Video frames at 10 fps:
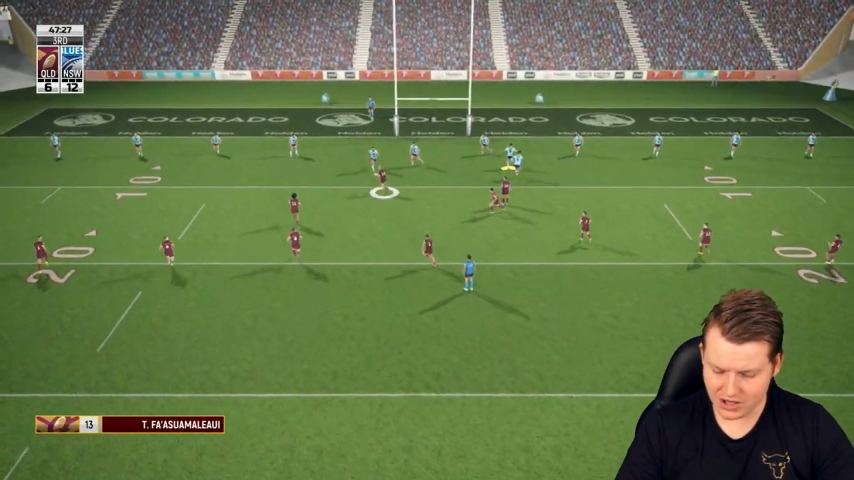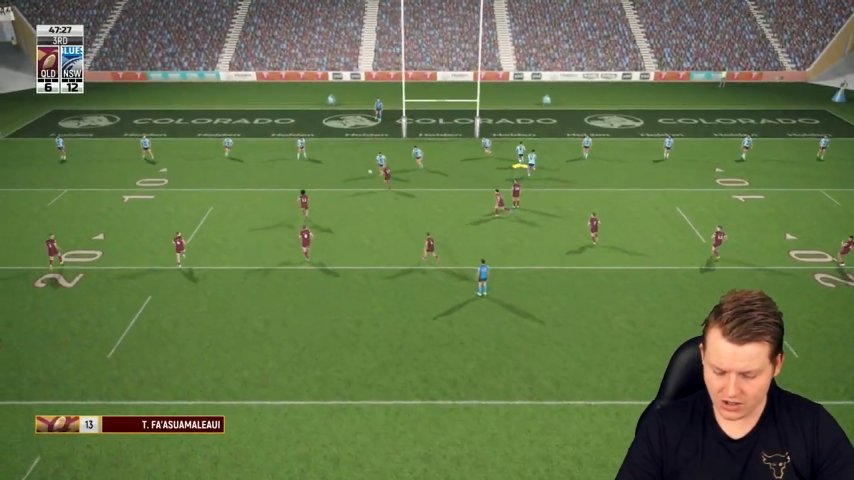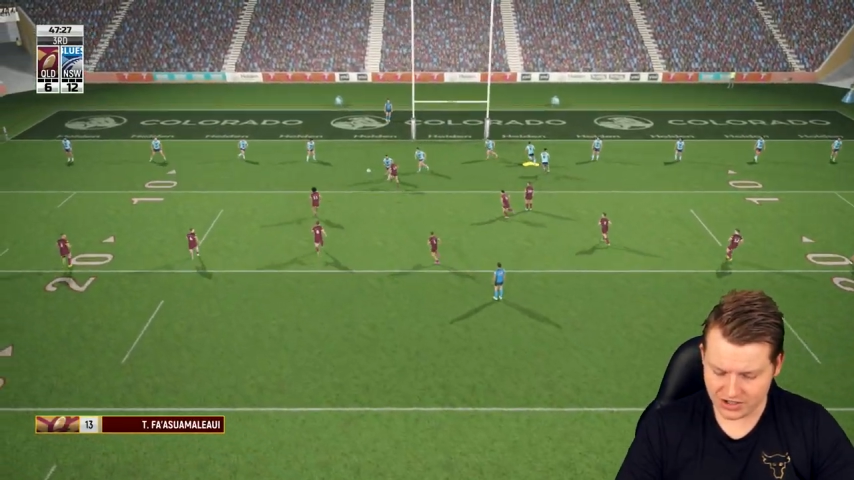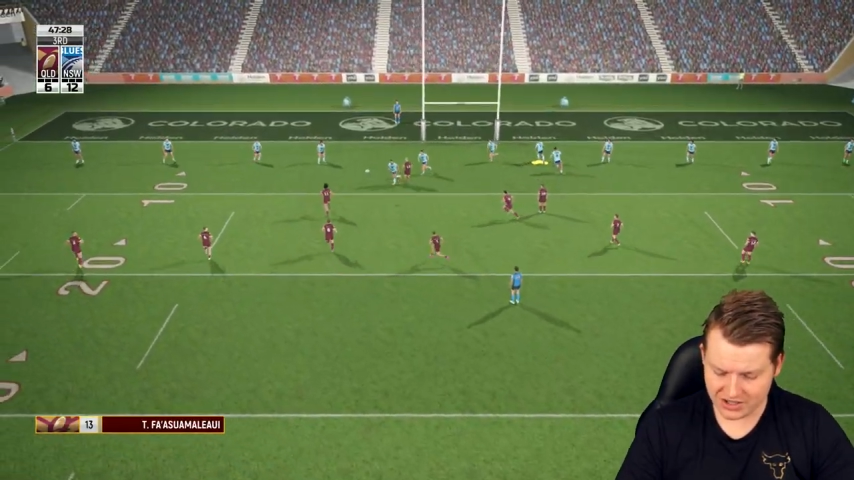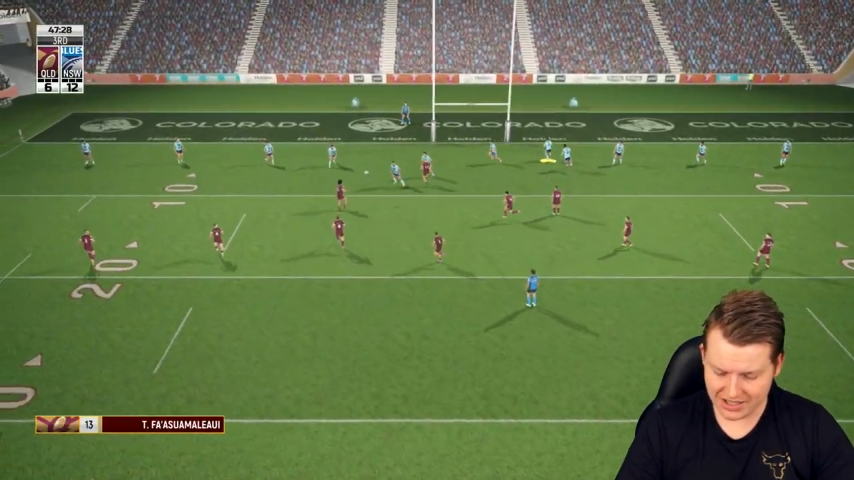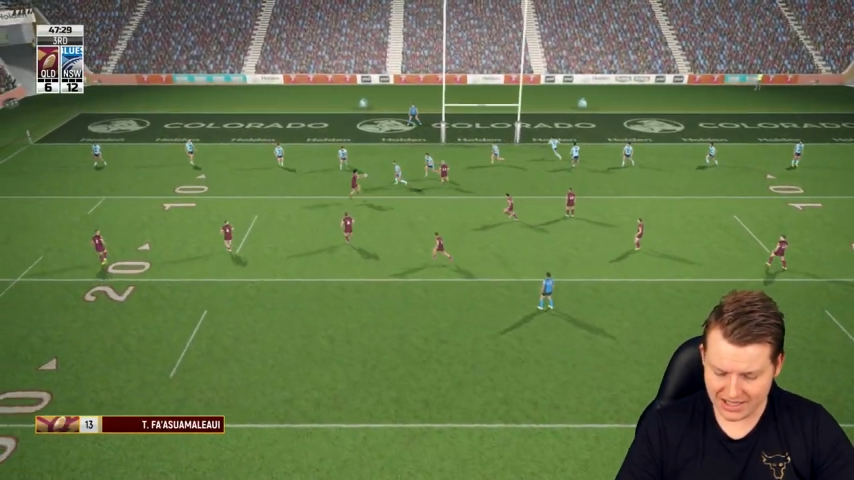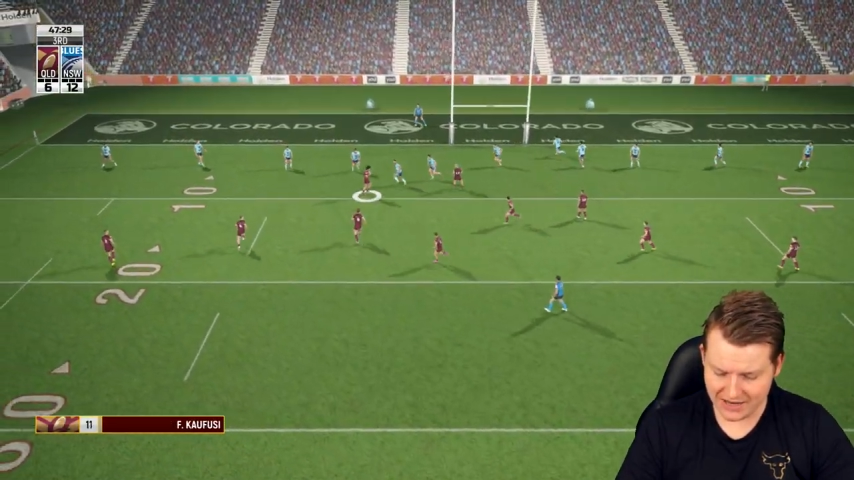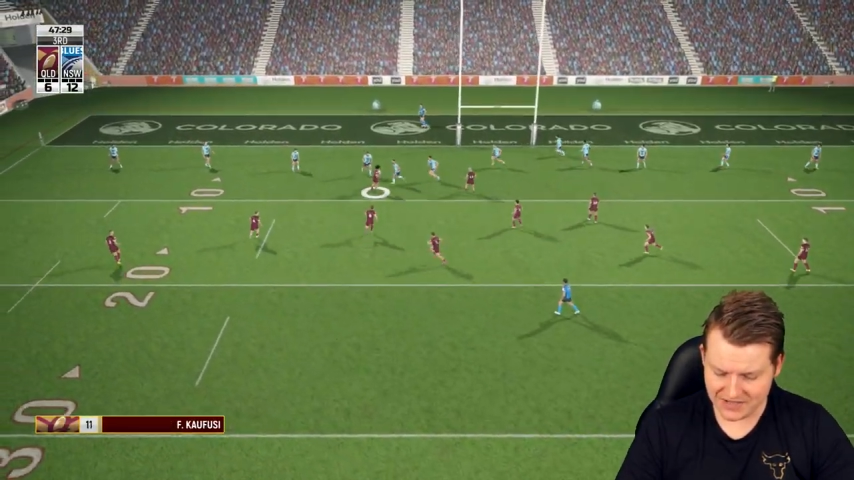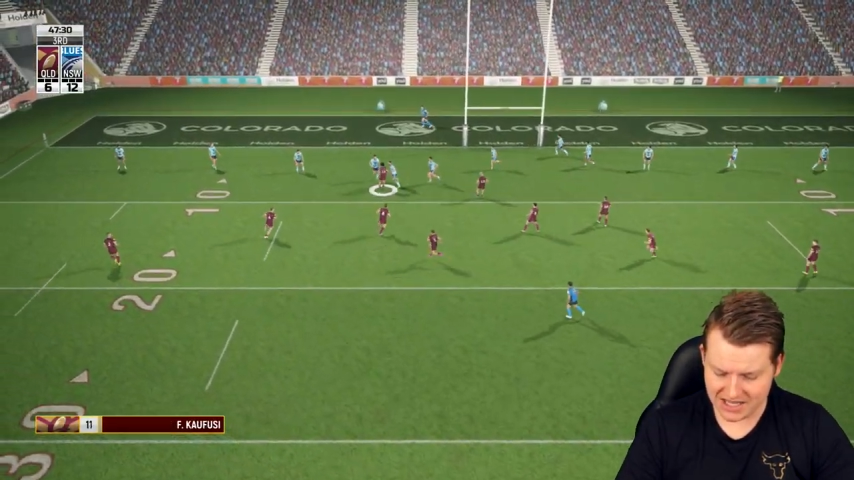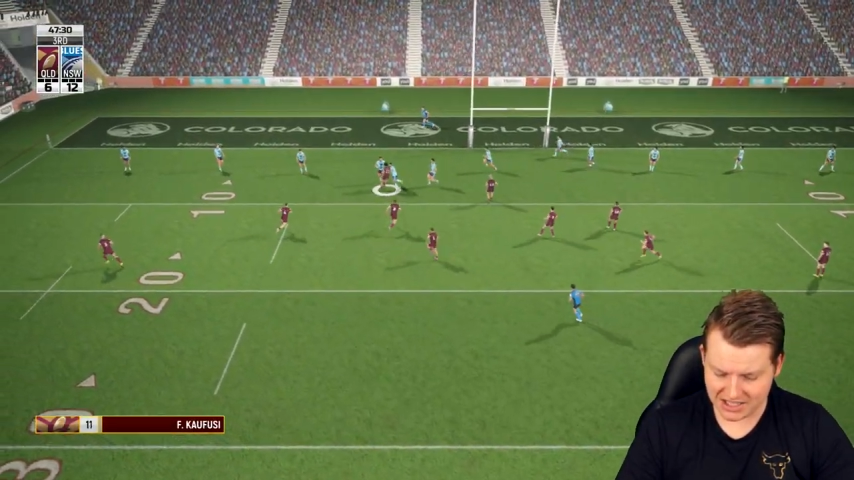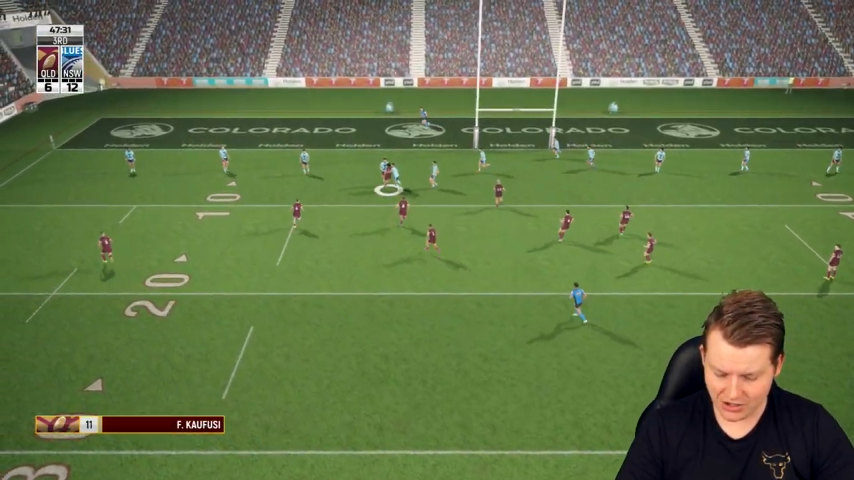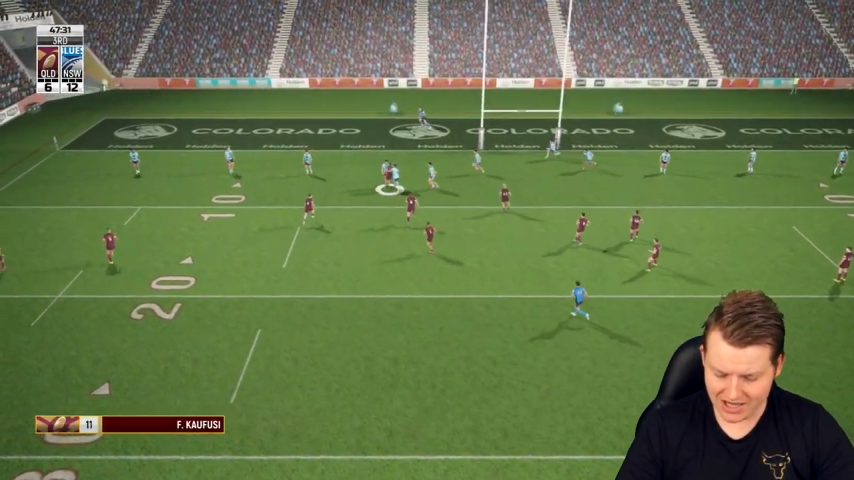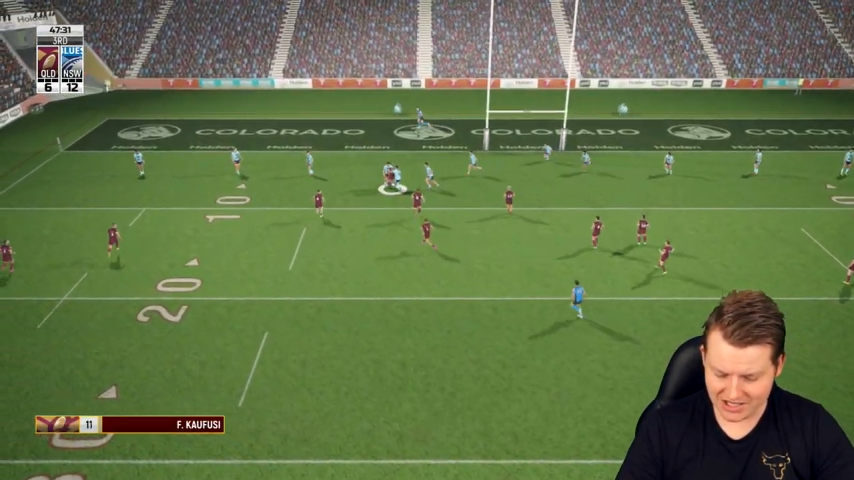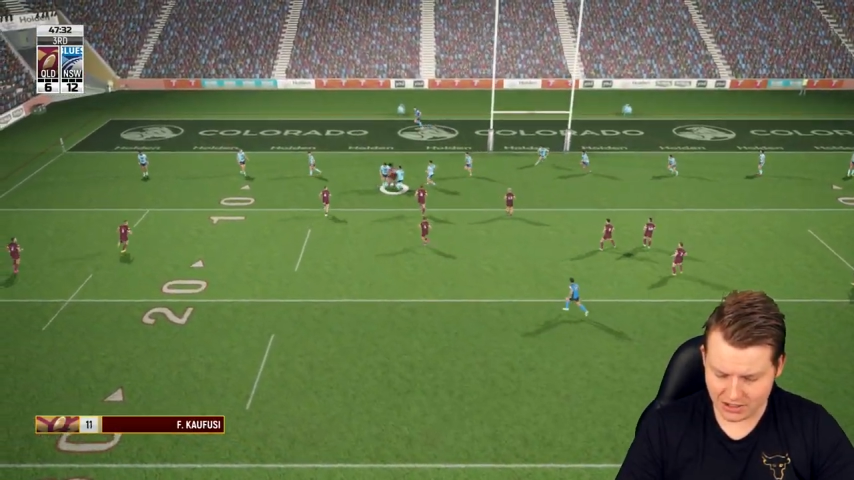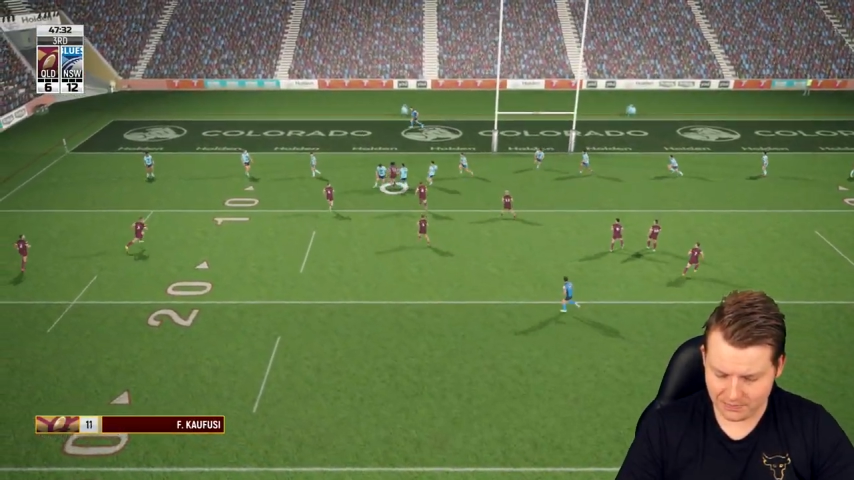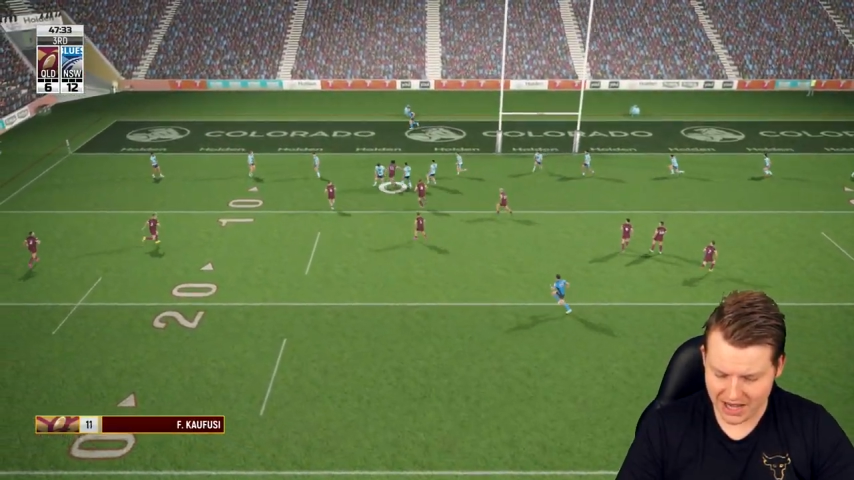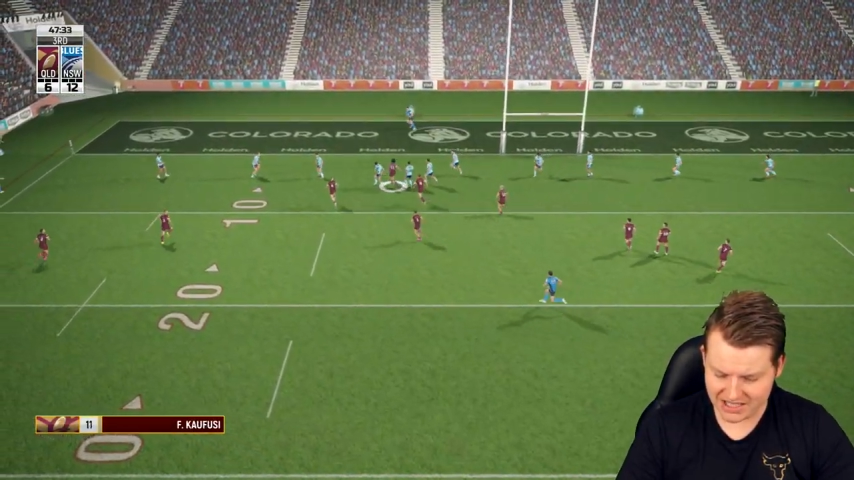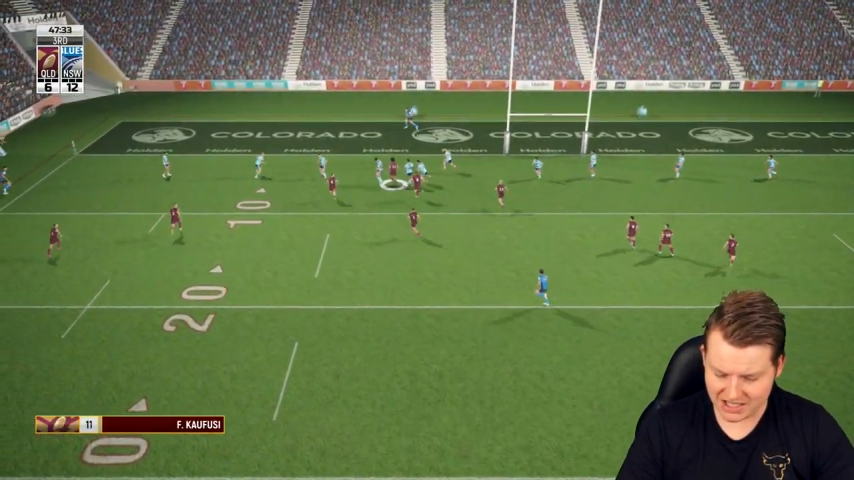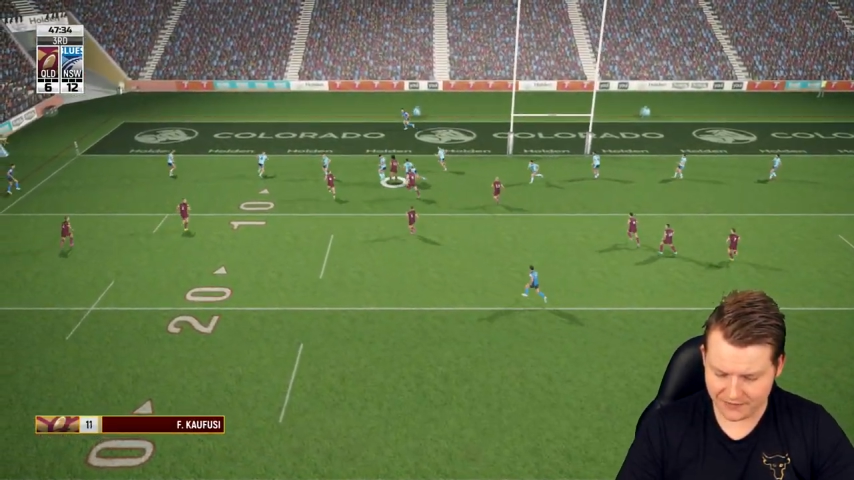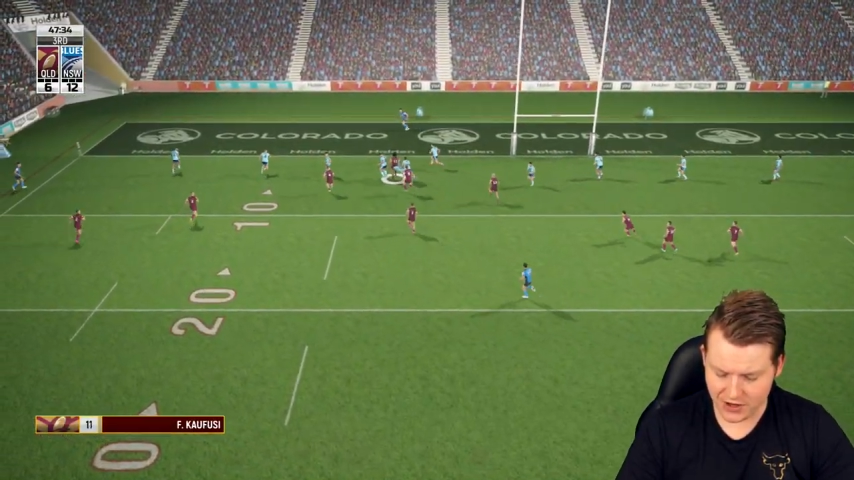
They're going to the left. It's a nice little pass. It's